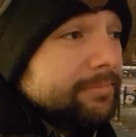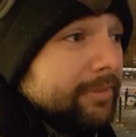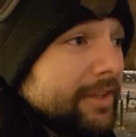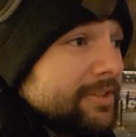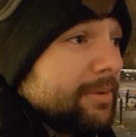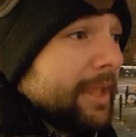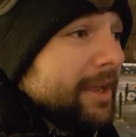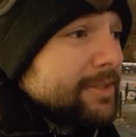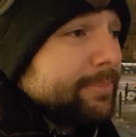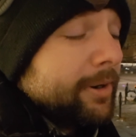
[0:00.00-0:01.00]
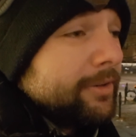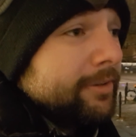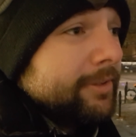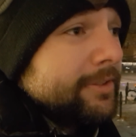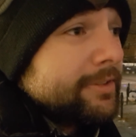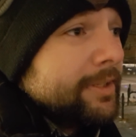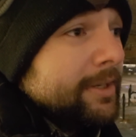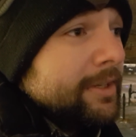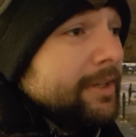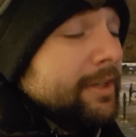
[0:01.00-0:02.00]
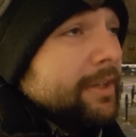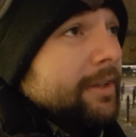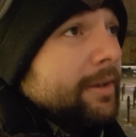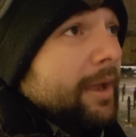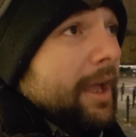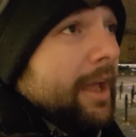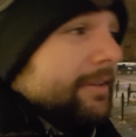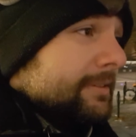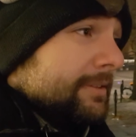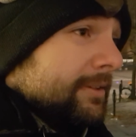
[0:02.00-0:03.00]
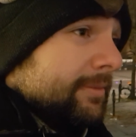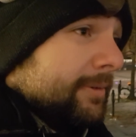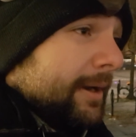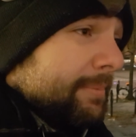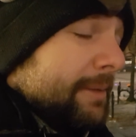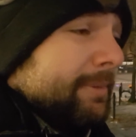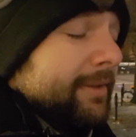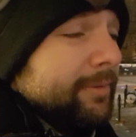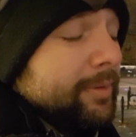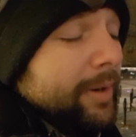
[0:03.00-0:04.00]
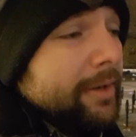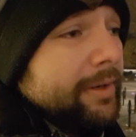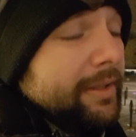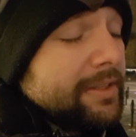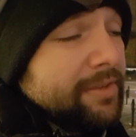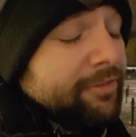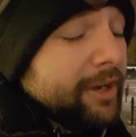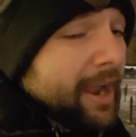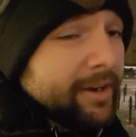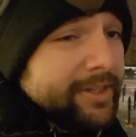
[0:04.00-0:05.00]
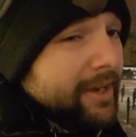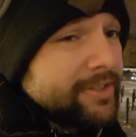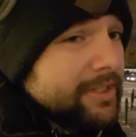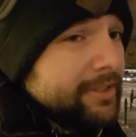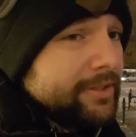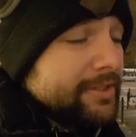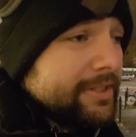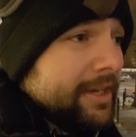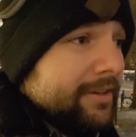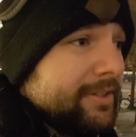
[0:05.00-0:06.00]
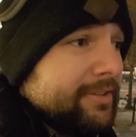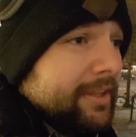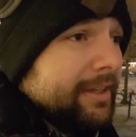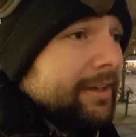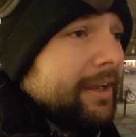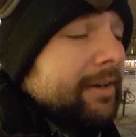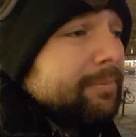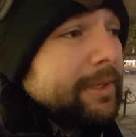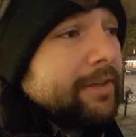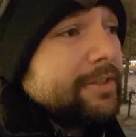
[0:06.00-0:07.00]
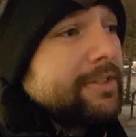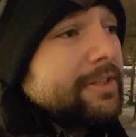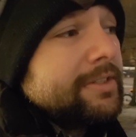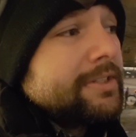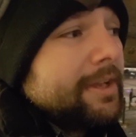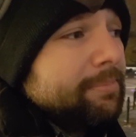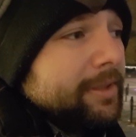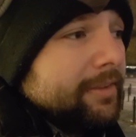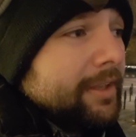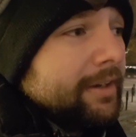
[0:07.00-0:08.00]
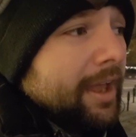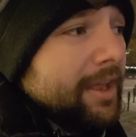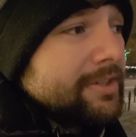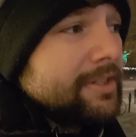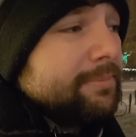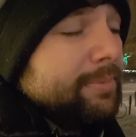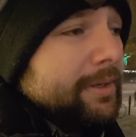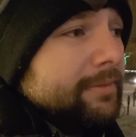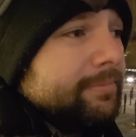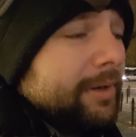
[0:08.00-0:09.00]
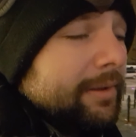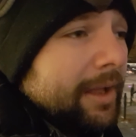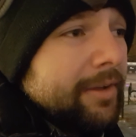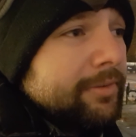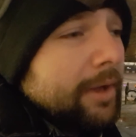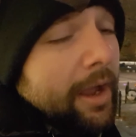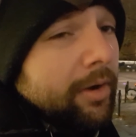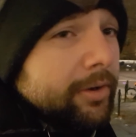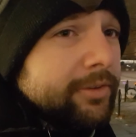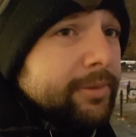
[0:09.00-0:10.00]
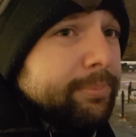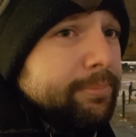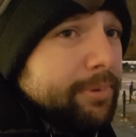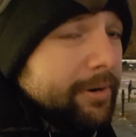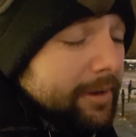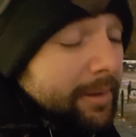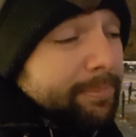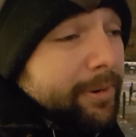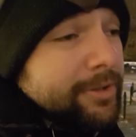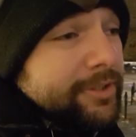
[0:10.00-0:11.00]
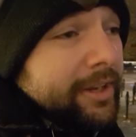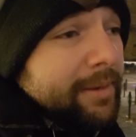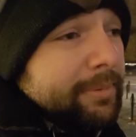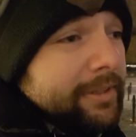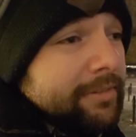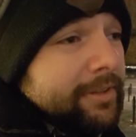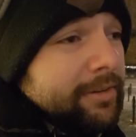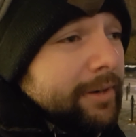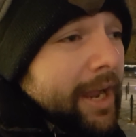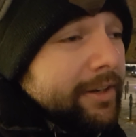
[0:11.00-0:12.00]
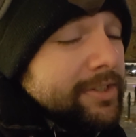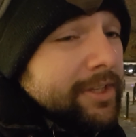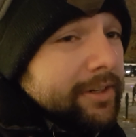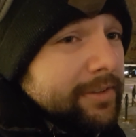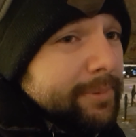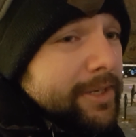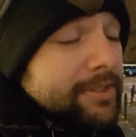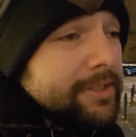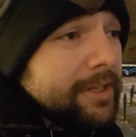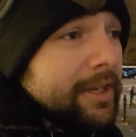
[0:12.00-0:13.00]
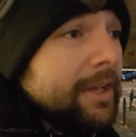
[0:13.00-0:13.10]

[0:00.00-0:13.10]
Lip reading: That's the last part of this. And what I mean by the re-rendering, that kind of ties into the state thing again, because it's something that hasn't been, well, I believe that React has done it the best.